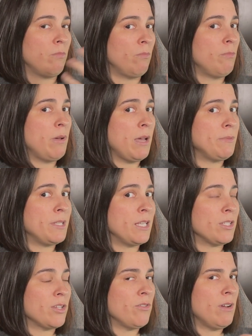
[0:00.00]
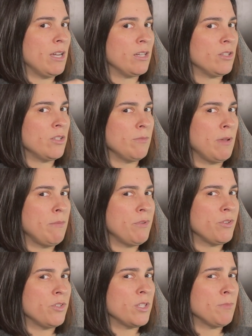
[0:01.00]
Perhaps that's correct. So maybe
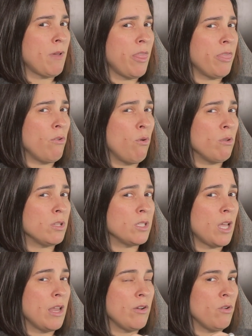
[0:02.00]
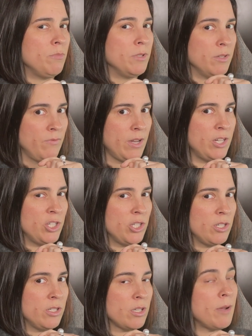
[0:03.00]
it's just my thoughts and observations.